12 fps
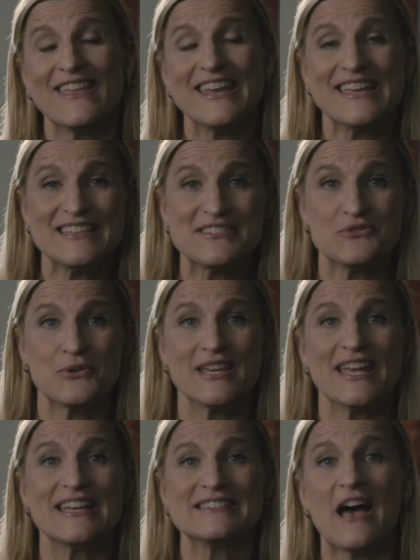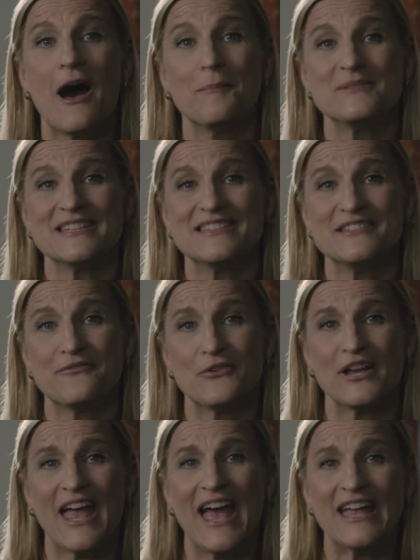that history has opted to
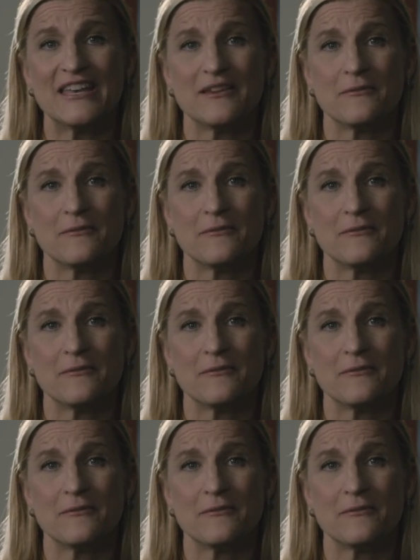forget.